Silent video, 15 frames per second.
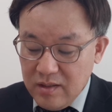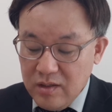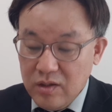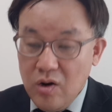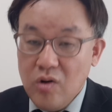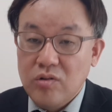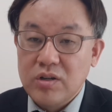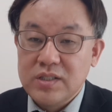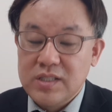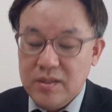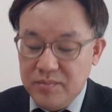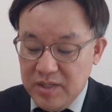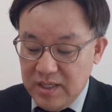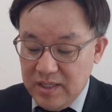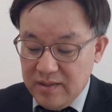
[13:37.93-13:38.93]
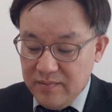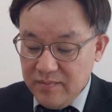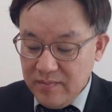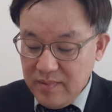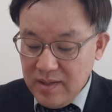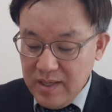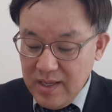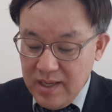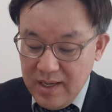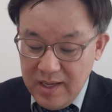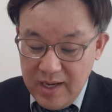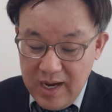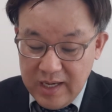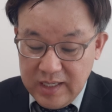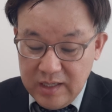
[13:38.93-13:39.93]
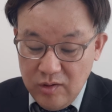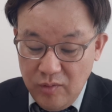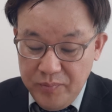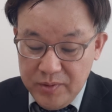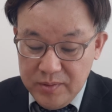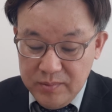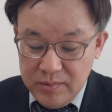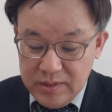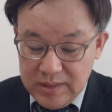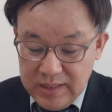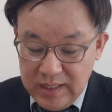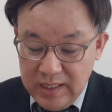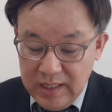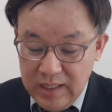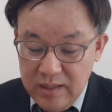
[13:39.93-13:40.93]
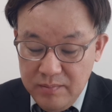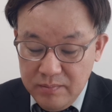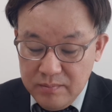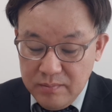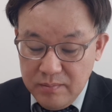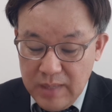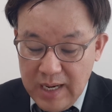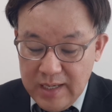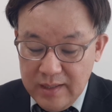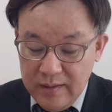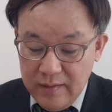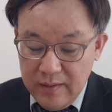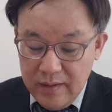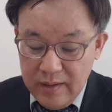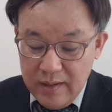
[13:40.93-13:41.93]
Conclusively, I can often see my